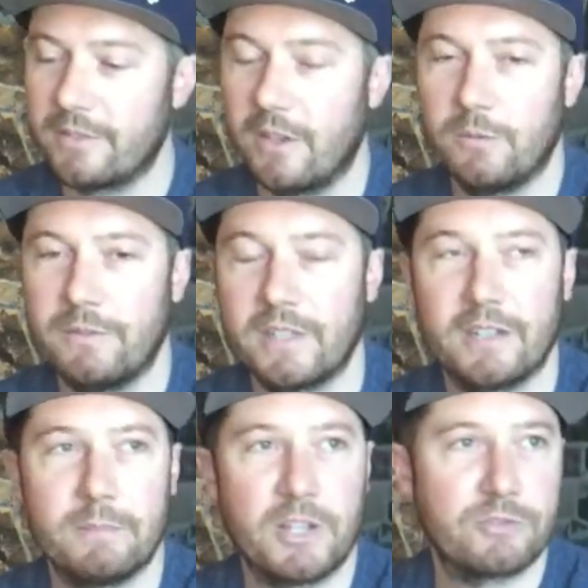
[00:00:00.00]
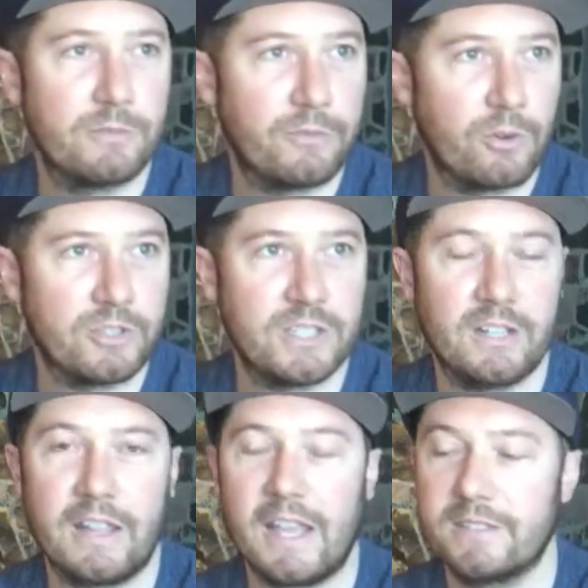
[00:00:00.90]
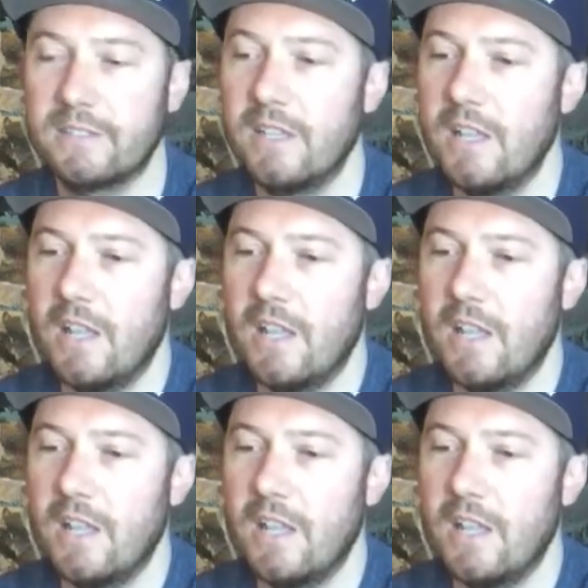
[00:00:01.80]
So we've done a mushroom foraging class.